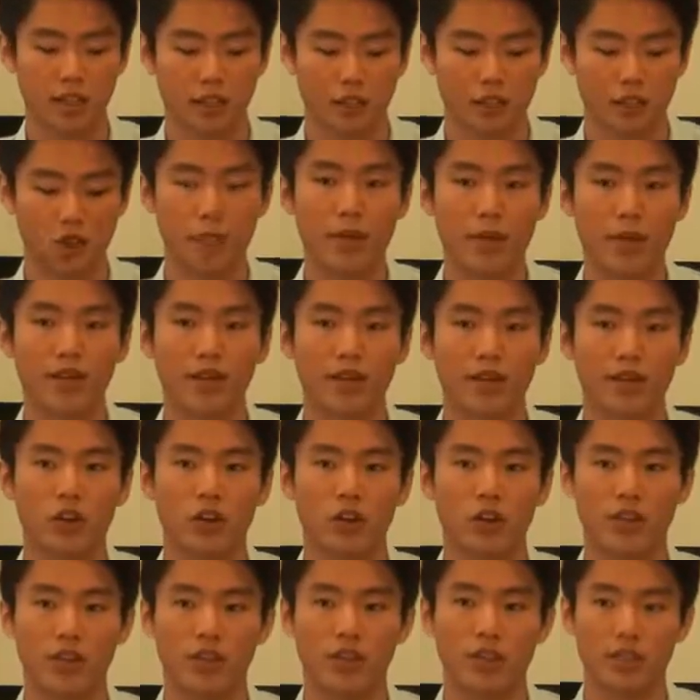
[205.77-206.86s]
not met, like
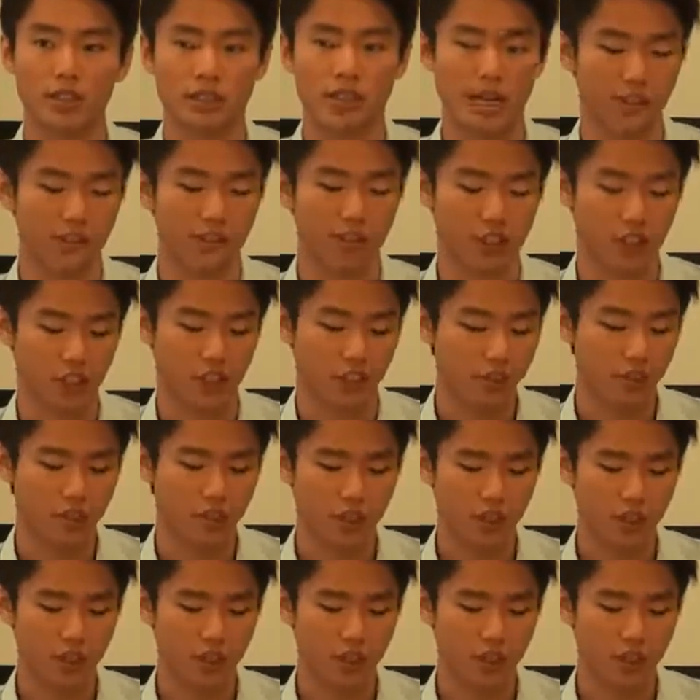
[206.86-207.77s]
not is artificial.